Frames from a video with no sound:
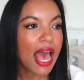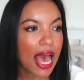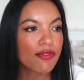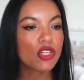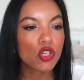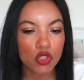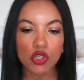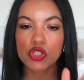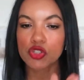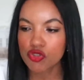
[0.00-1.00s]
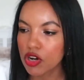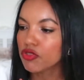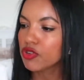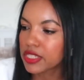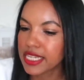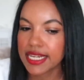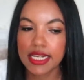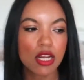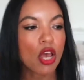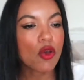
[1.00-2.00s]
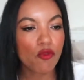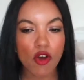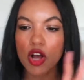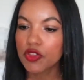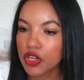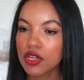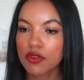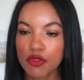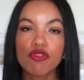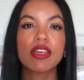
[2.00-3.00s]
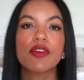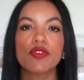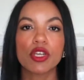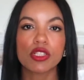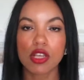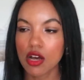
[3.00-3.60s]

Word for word: Having a good, strong routine for the three of you,